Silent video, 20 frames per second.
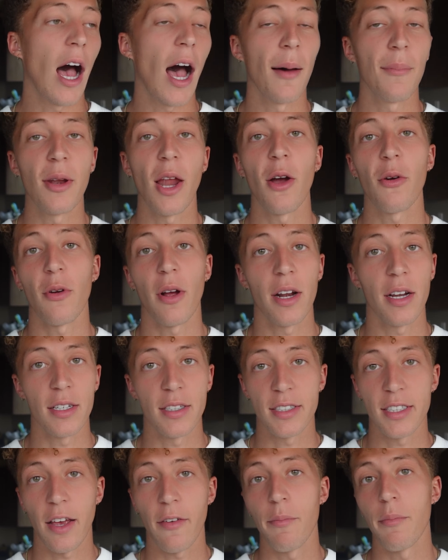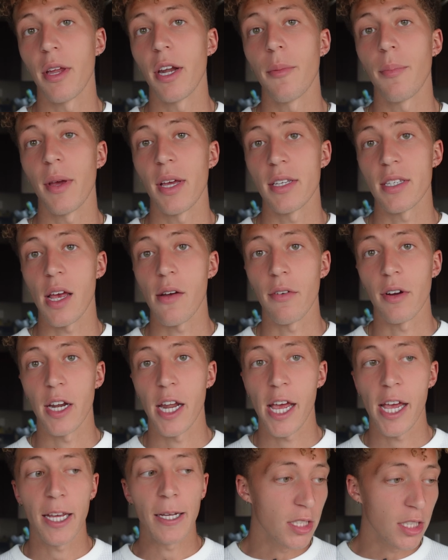I'm not running 7-minute pace every
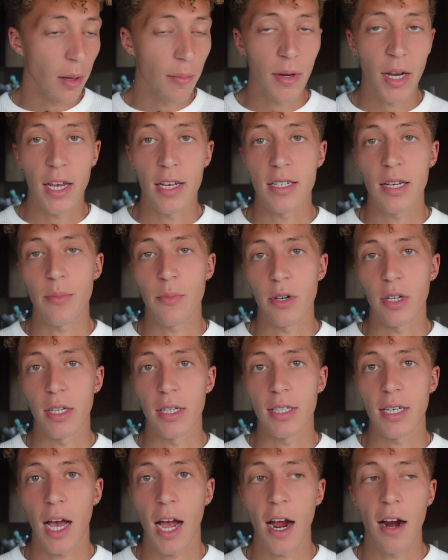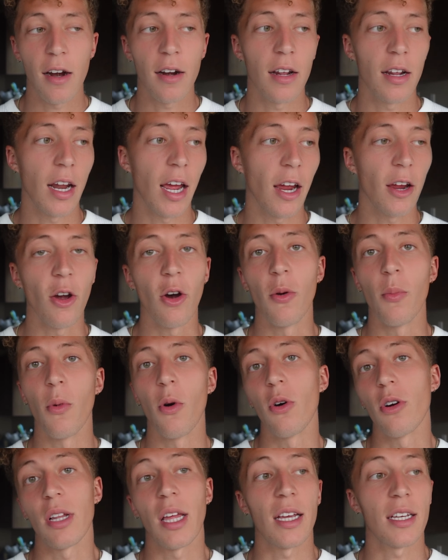day. Some days I'm really tired and I go
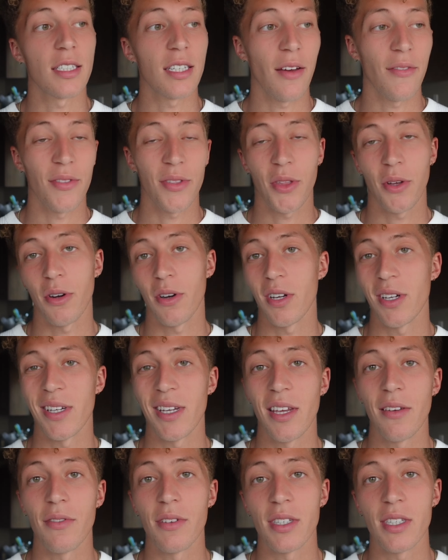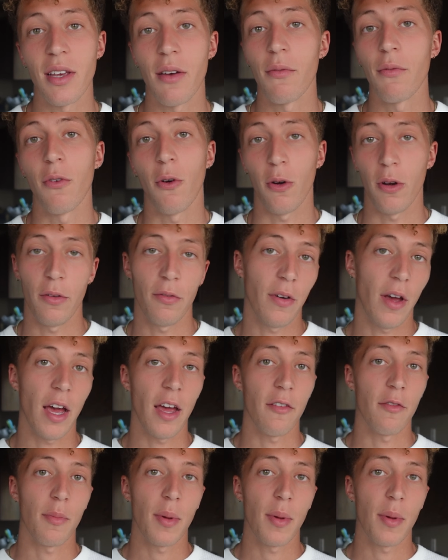more like 7:30 to even 7:45